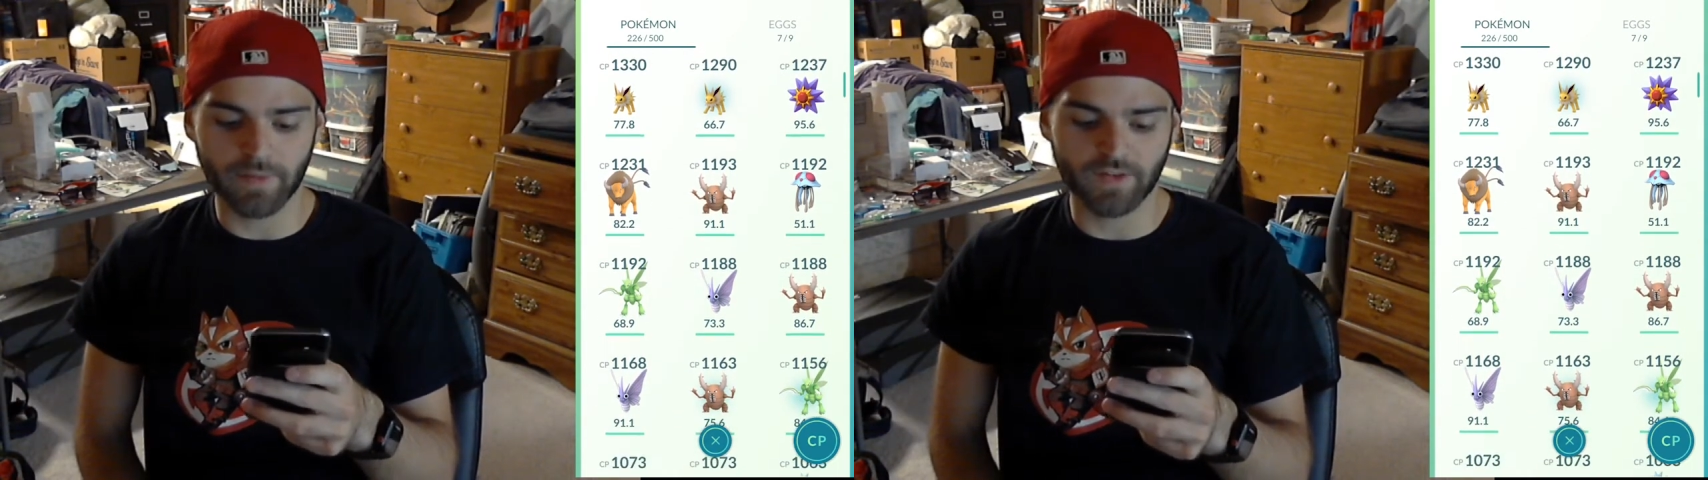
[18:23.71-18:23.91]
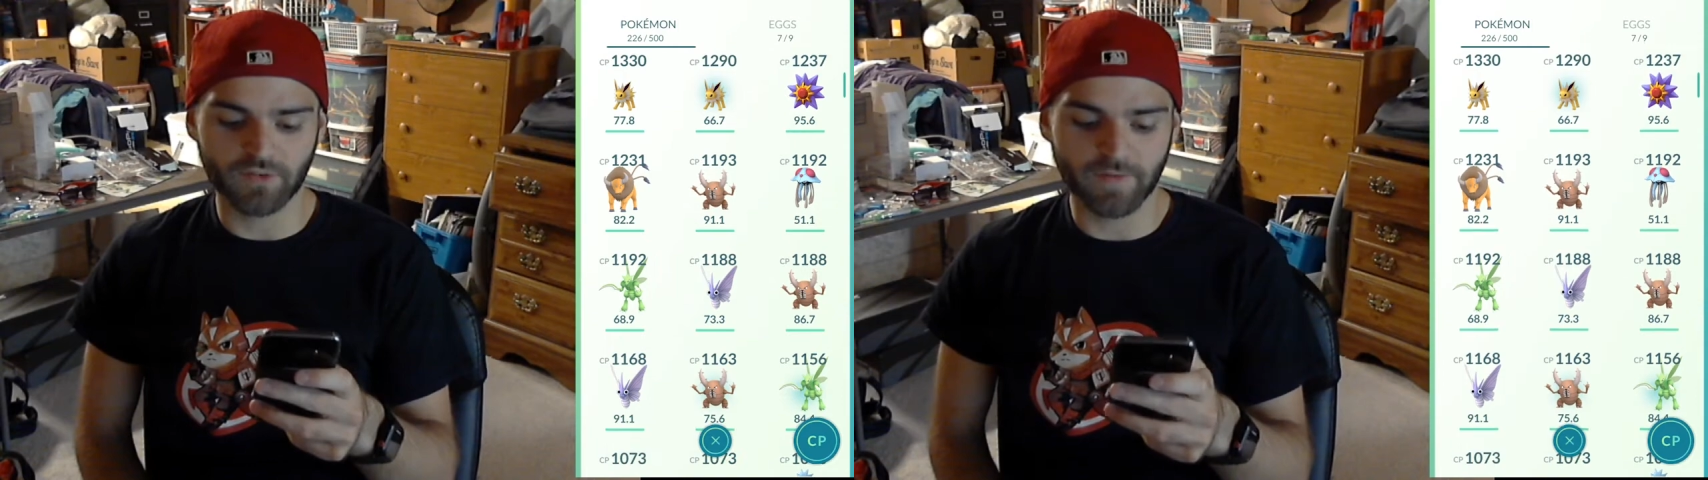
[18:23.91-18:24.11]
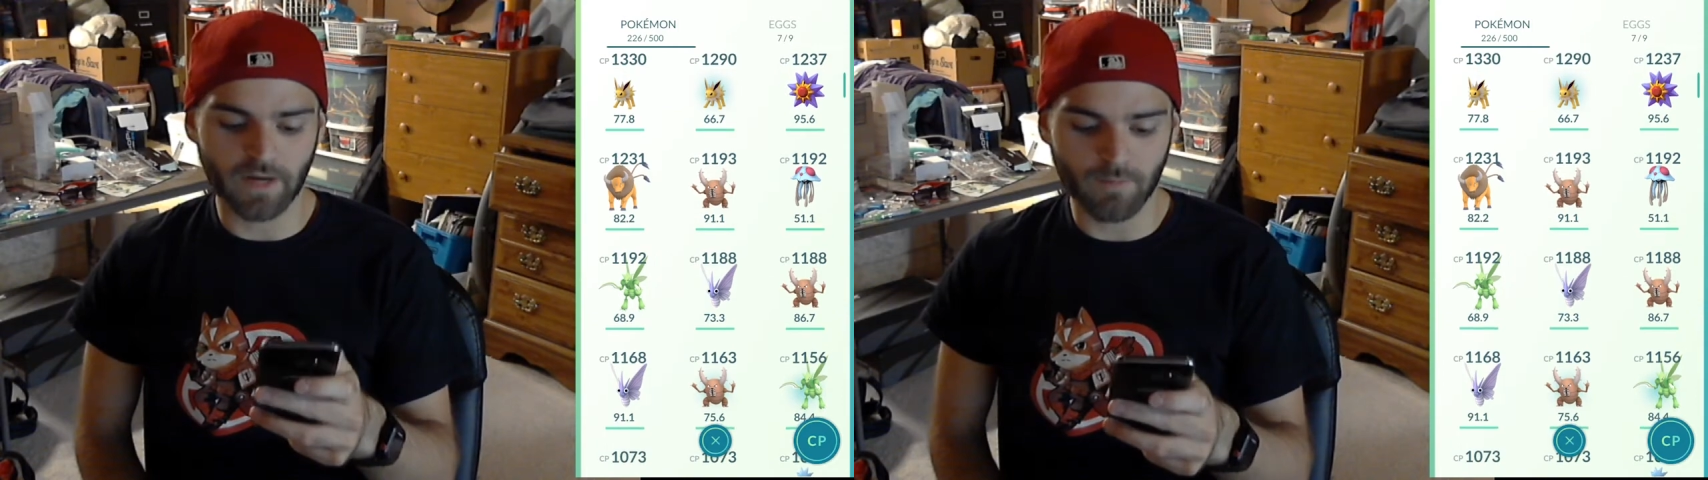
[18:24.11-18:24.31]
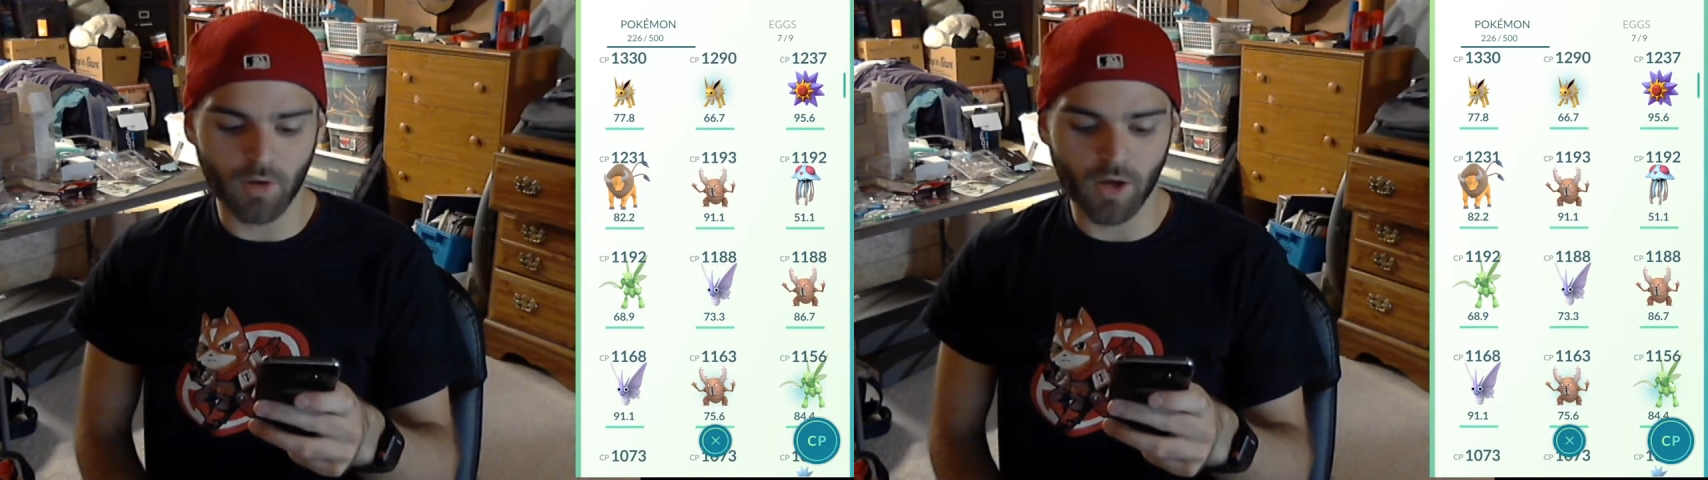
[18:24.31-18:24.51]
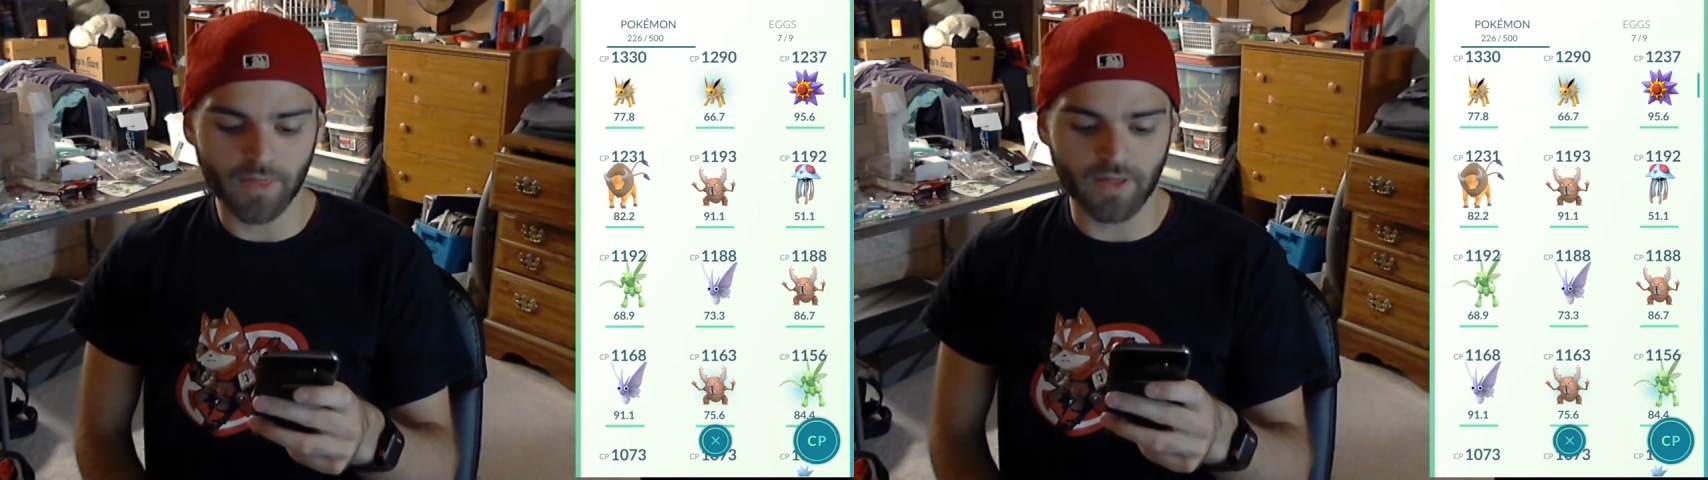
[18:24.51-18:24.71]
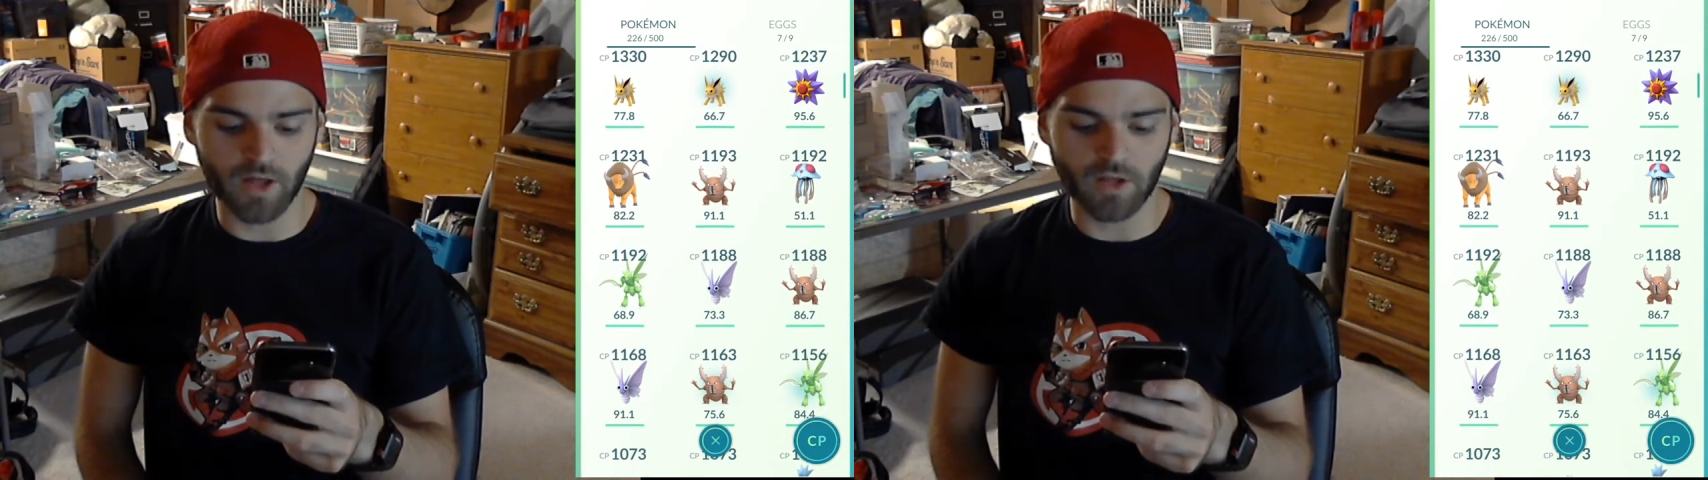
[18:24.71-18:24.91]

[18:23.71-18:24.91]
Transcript: but this Venomoth